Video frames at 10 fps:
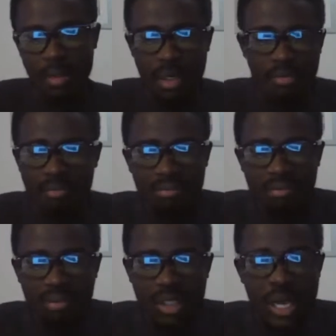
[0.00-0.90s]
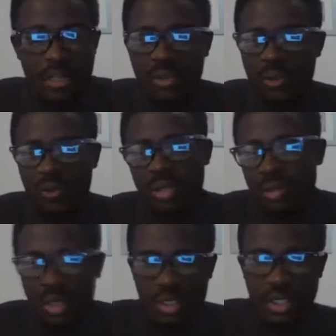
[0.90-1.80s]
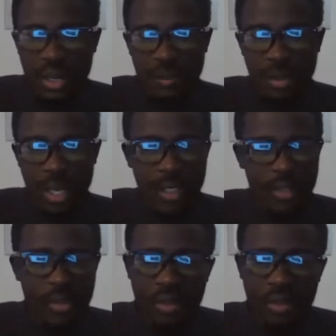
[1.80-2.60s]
but yeah, he told me about it. I applied.